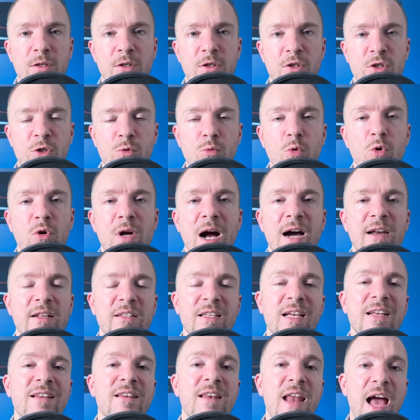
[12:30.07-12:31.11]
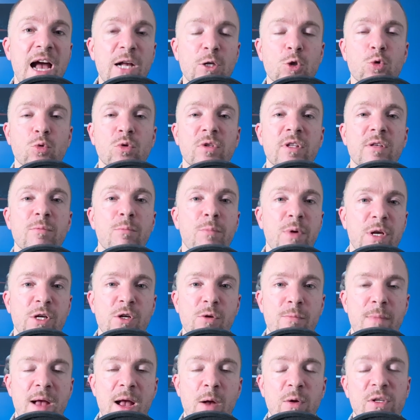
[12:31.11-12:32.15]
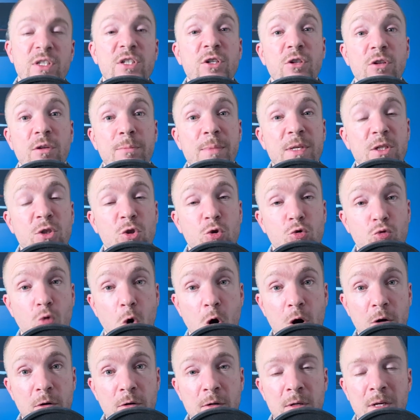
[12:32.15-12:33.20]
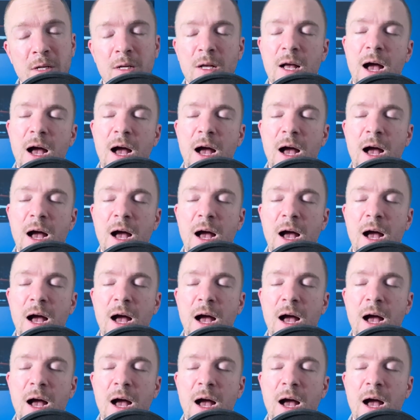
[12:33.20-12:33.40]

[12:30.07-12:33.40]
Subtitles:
Ciryl Gane is a naturally bigger man. Is he going to be stronger?